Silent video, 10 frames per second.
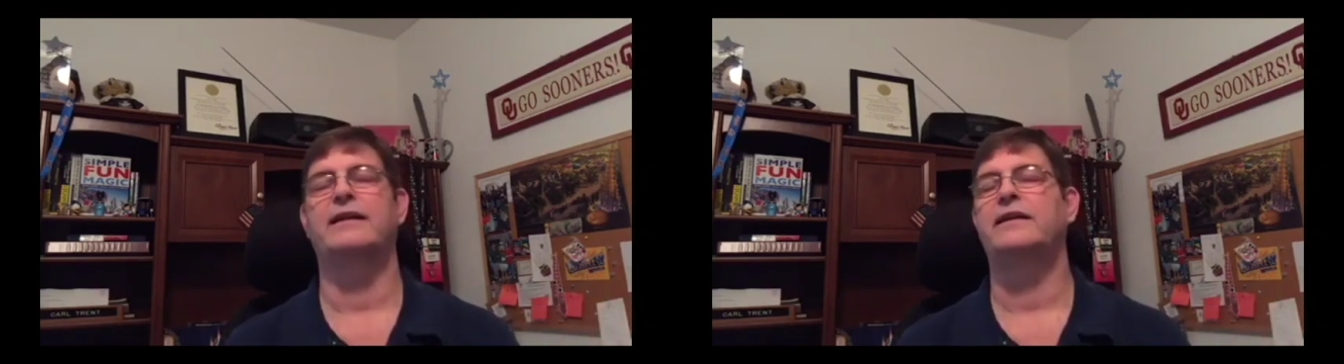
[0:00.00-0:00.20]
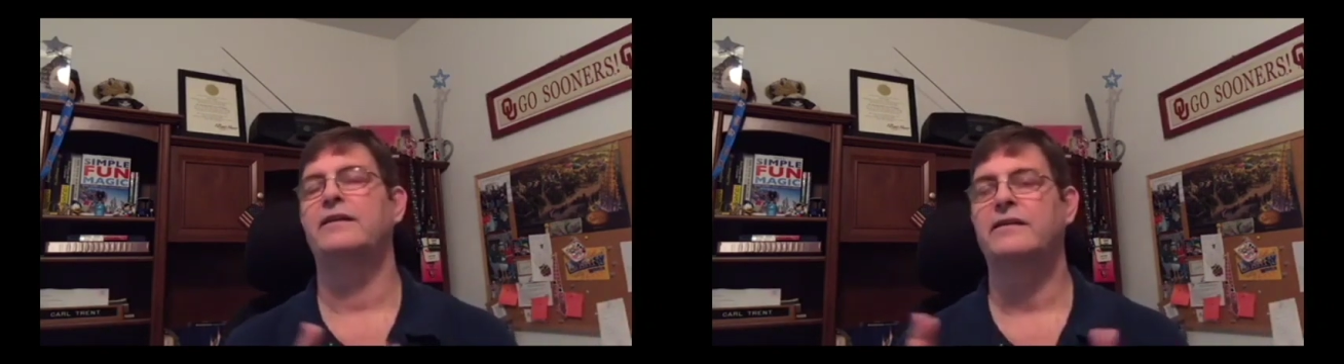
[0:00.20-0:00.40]

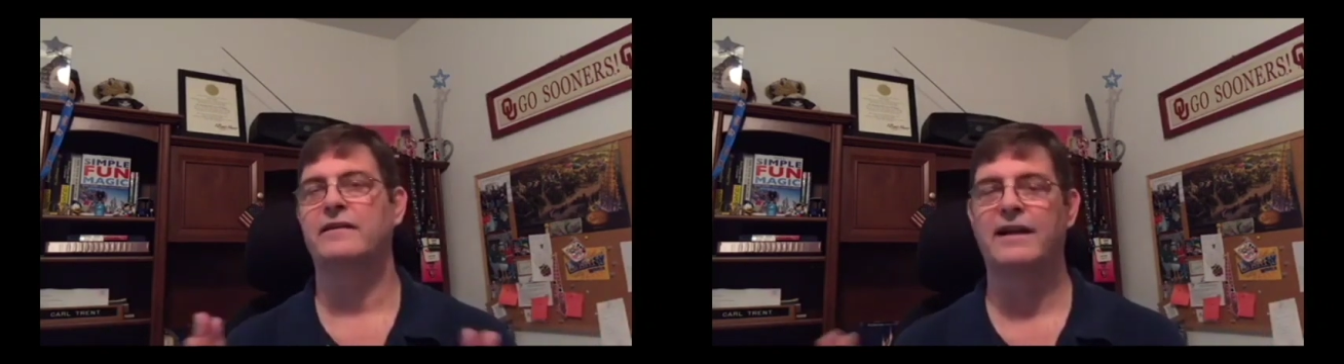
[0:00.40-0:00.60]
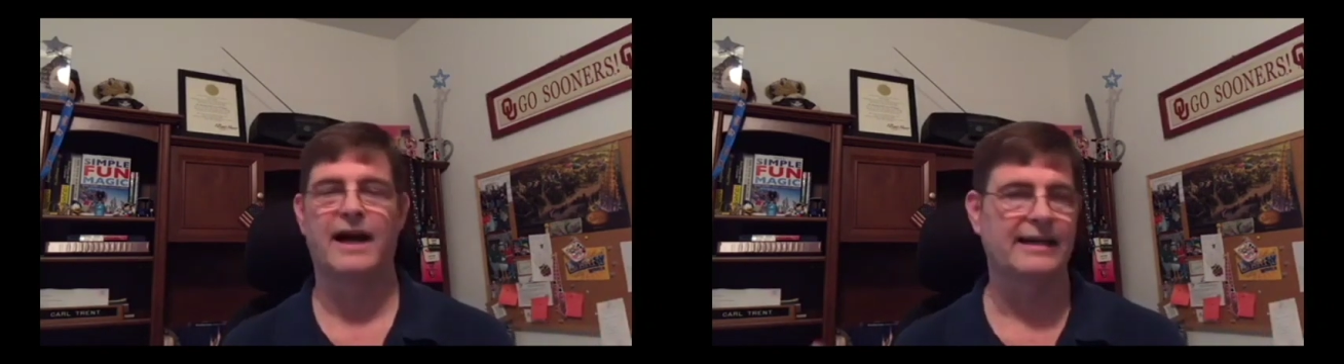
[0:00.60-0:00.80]
You're
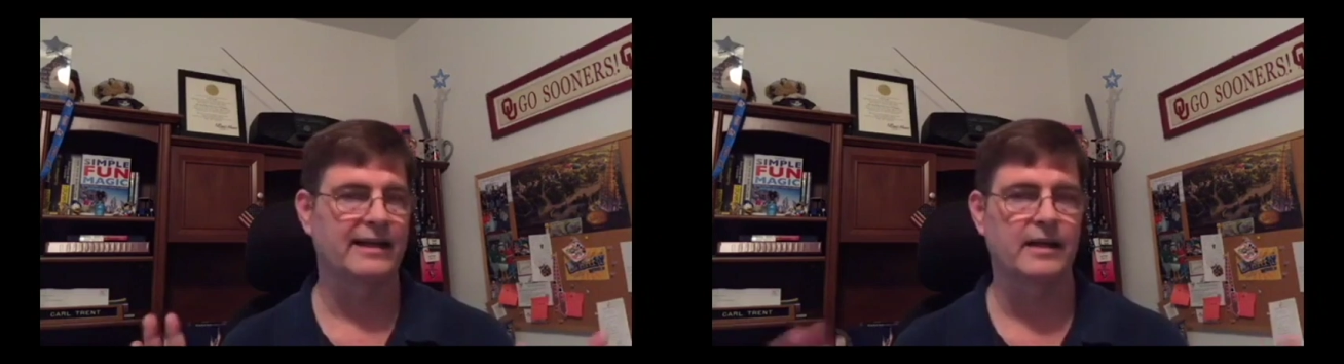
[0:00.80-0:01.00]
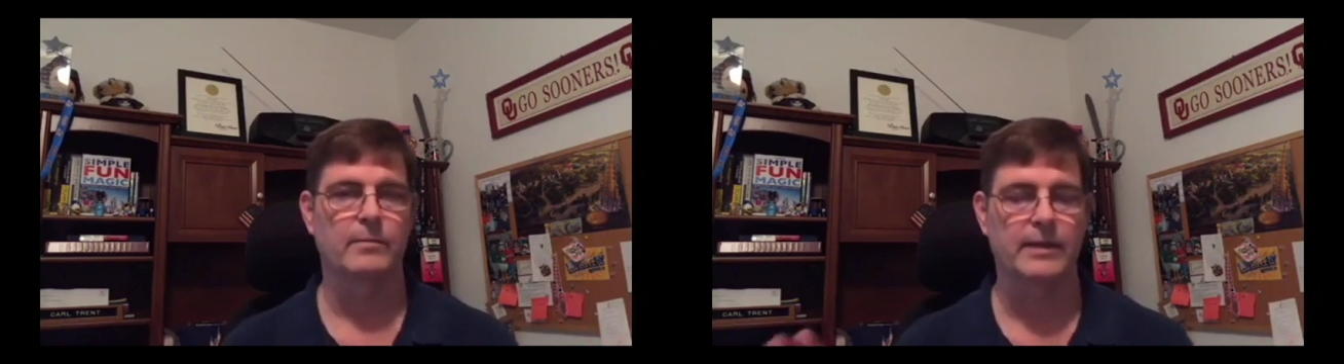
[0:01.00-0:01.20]
not
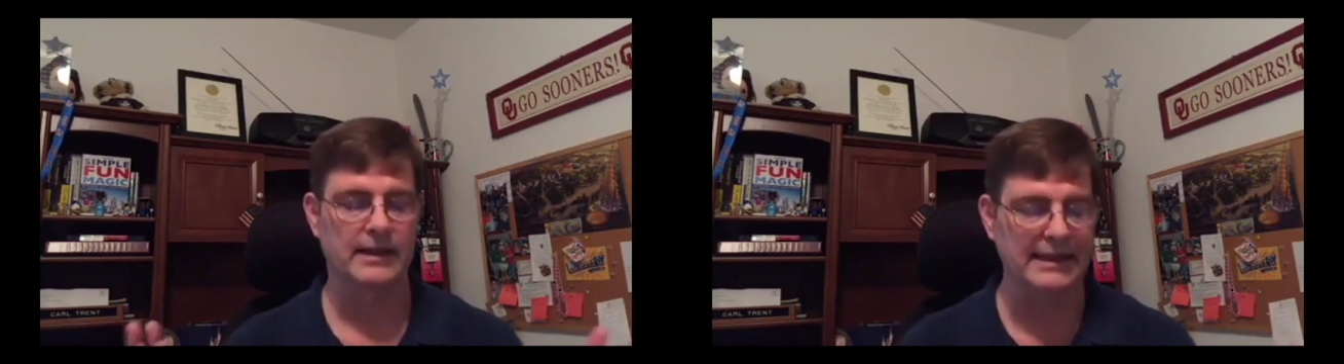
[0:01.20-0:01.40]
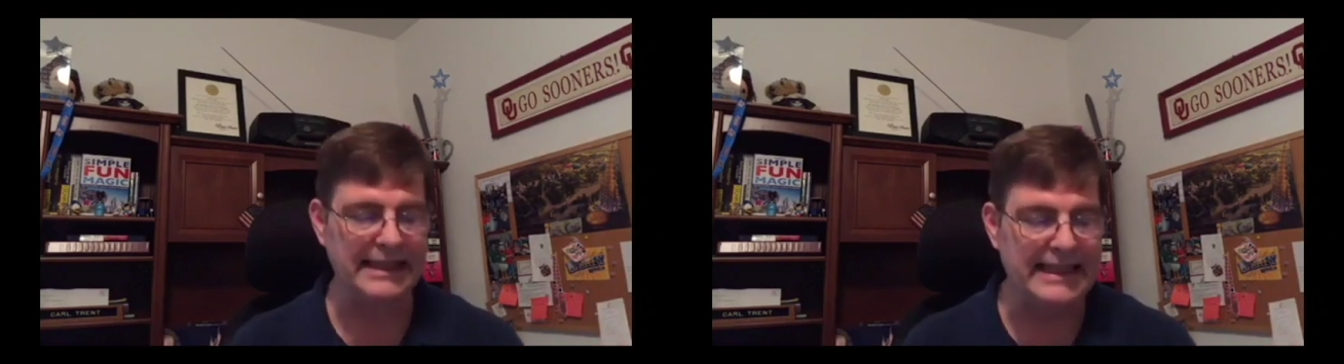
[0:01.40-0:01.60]
going to
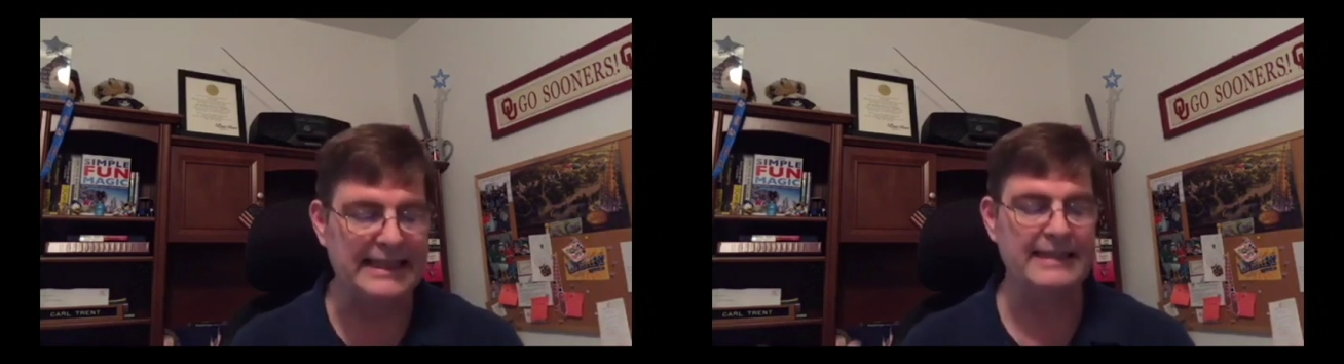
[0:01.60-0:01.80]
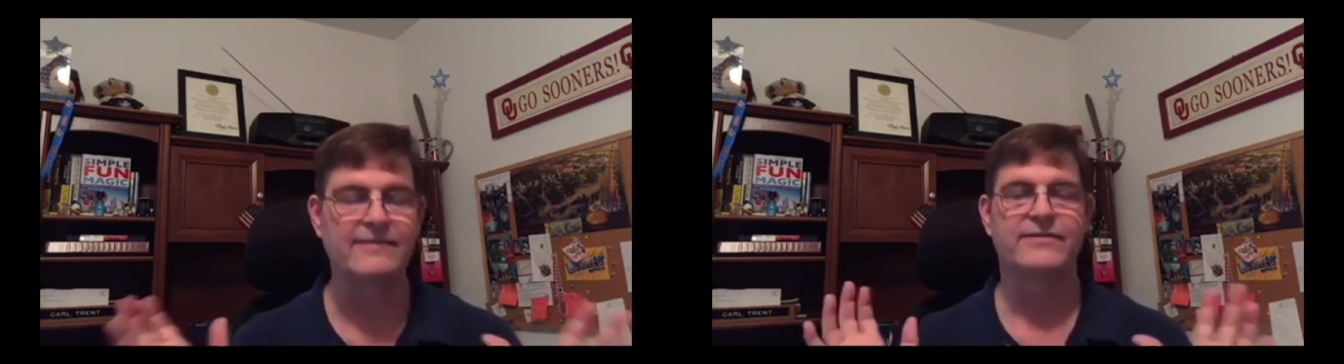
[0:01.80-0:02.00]

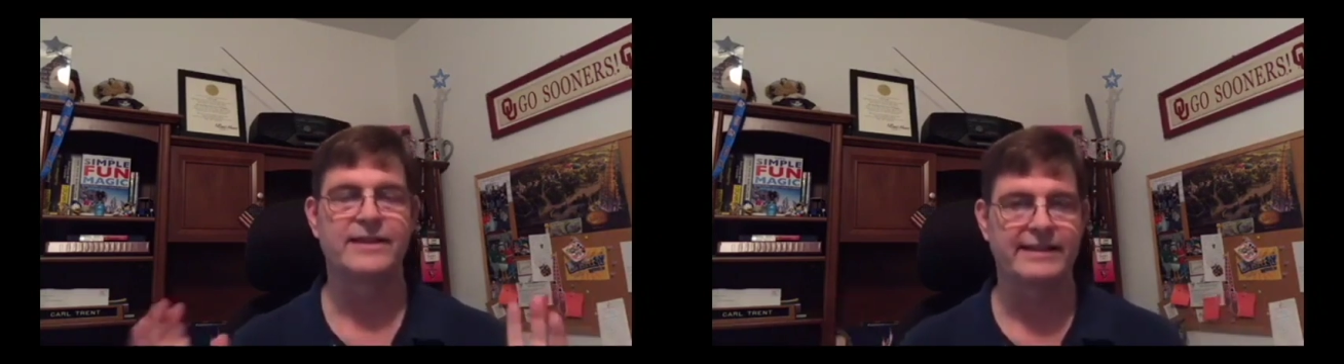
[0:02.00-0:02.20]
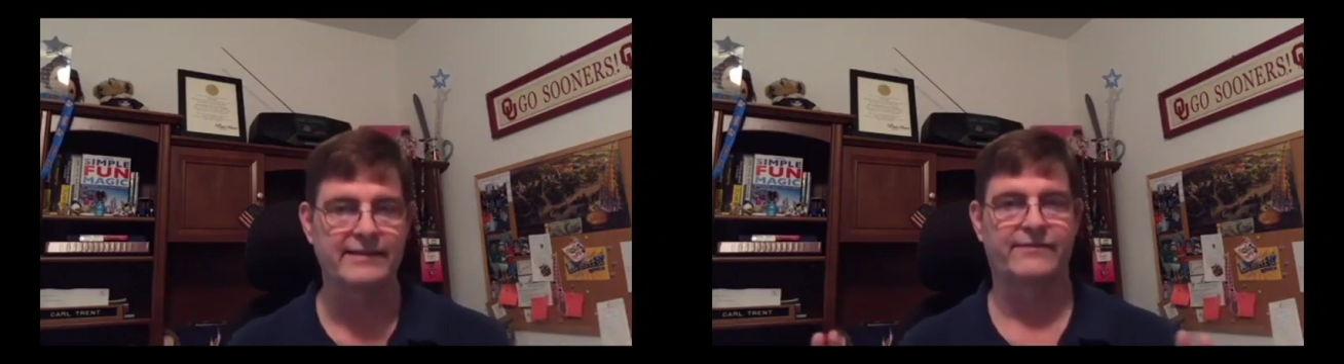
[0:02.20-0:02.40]
believe
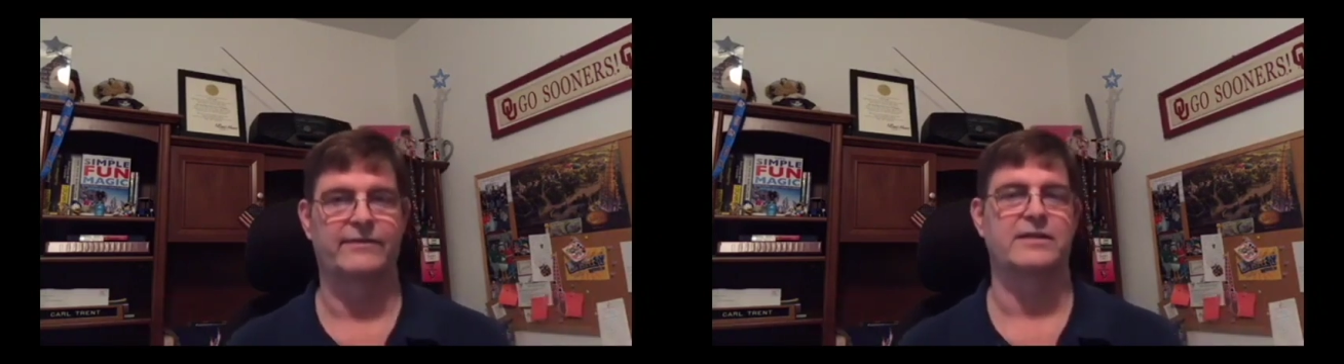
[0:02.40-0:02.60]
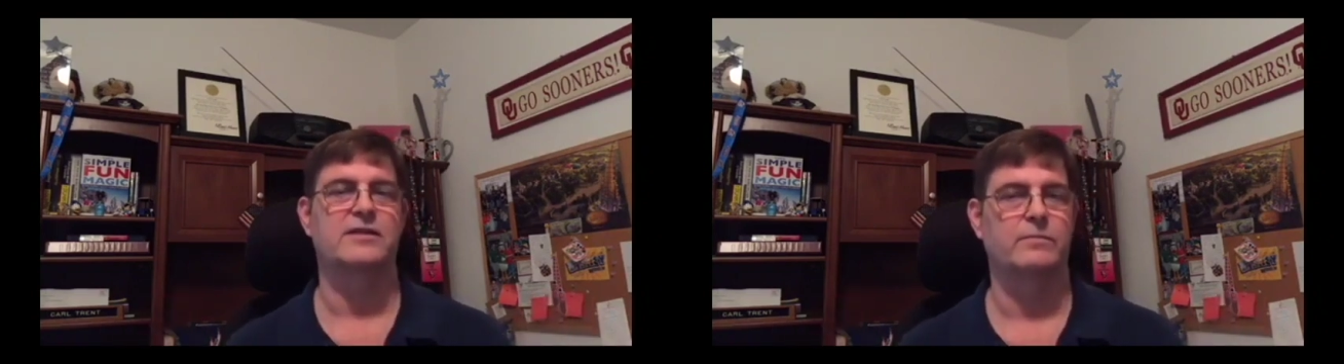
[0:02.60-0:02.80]
the
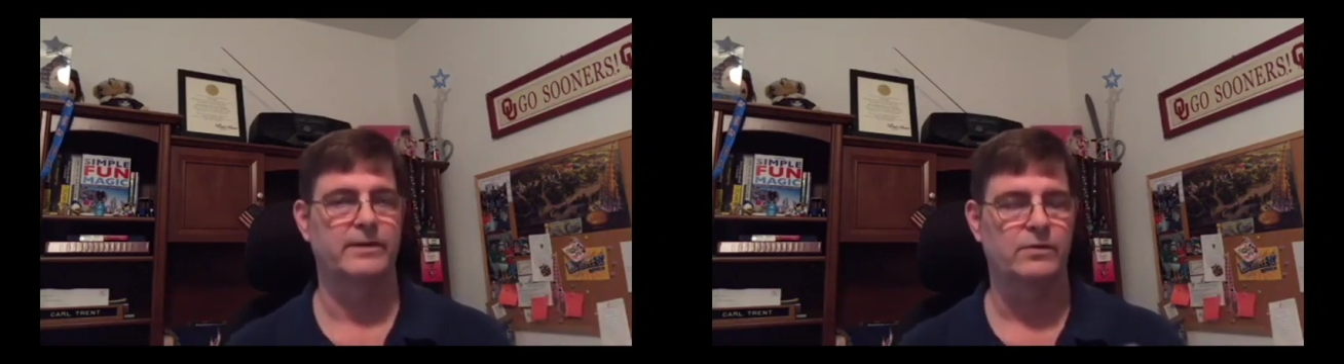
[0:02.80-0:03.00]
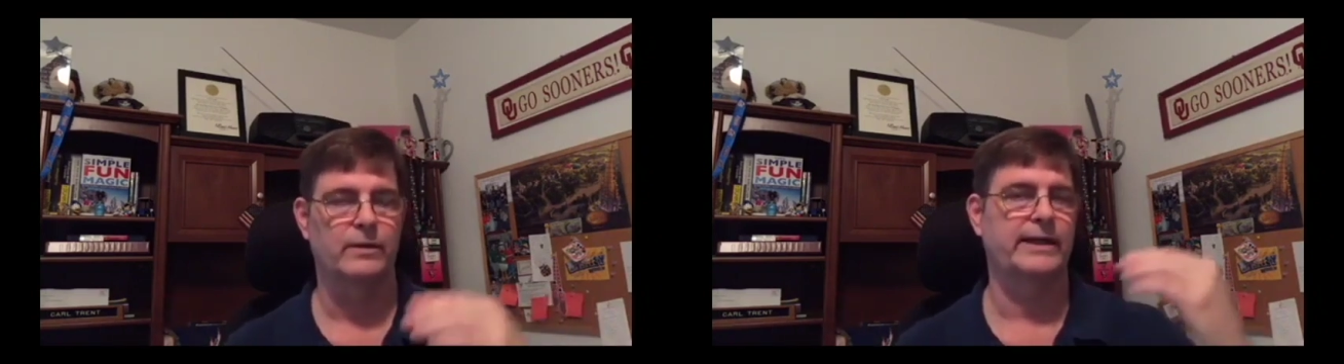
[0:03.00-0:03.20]
difference
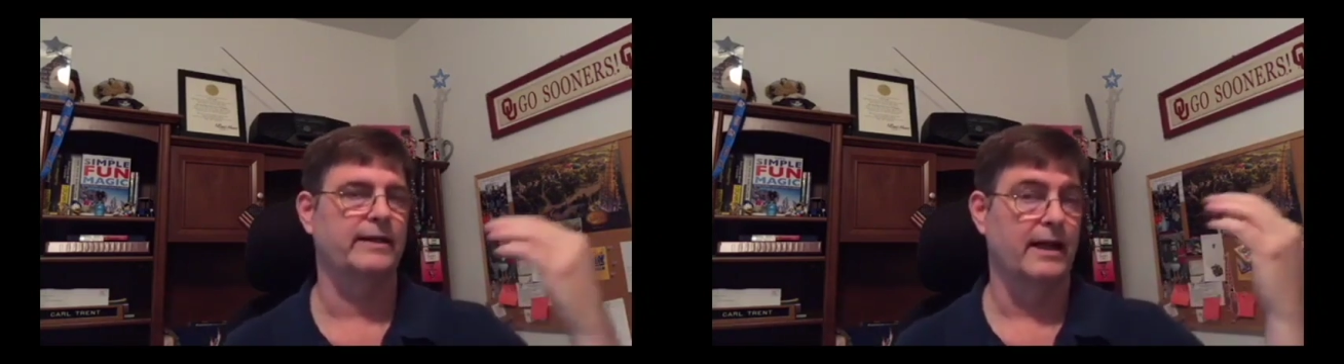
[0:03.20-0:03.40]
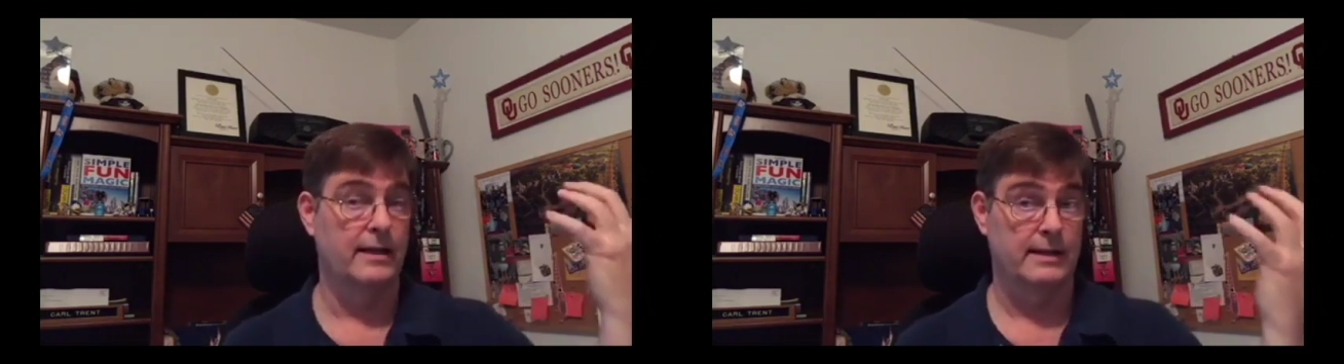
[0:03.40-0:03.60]
between